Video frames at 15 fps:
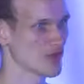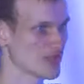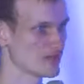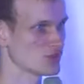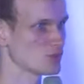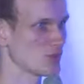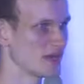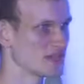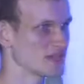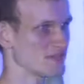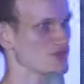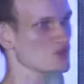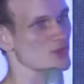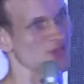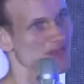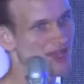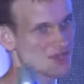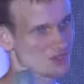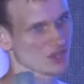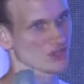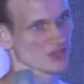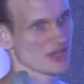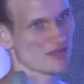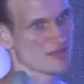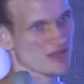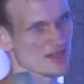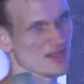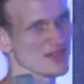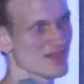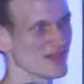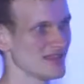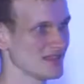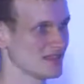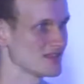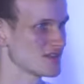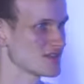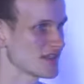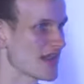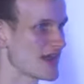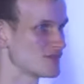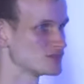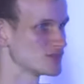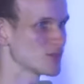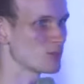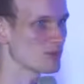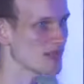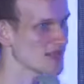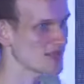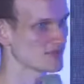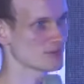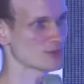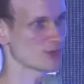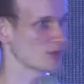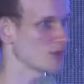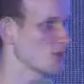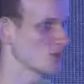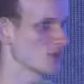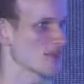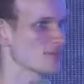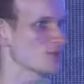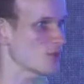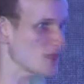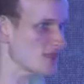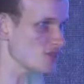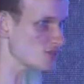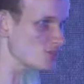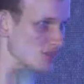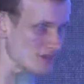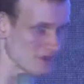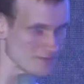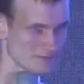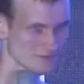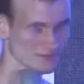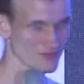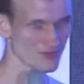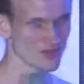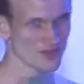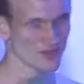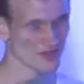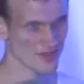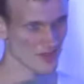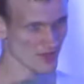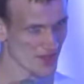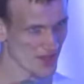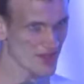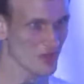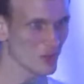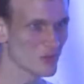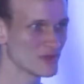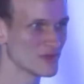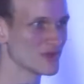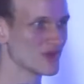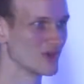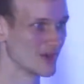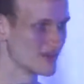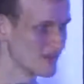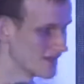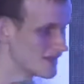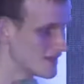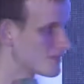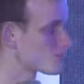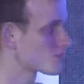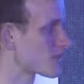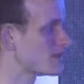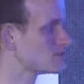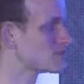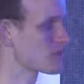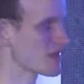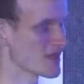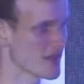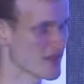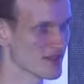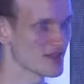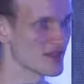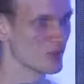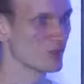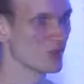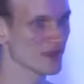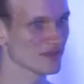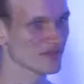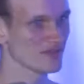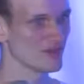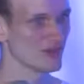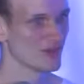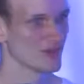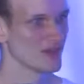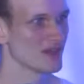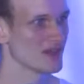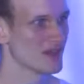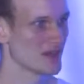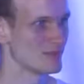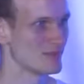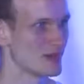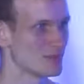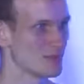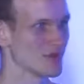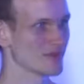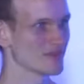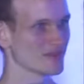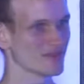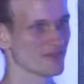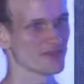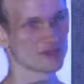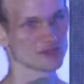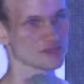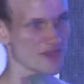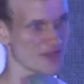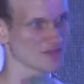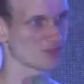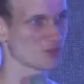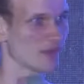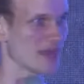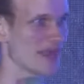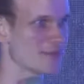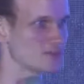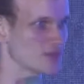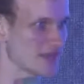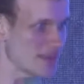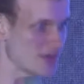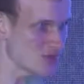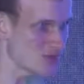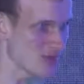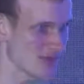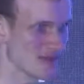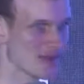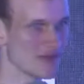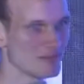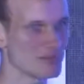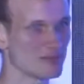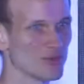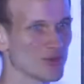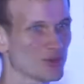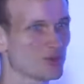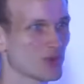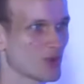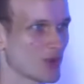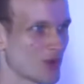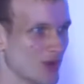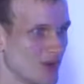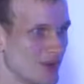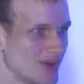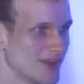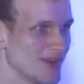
of 20 different transaction types, and have a little piece of the protocol that supports each one. So this is all well and good. Problem is, what if you come up with your list of 20 applications, publish a protocol,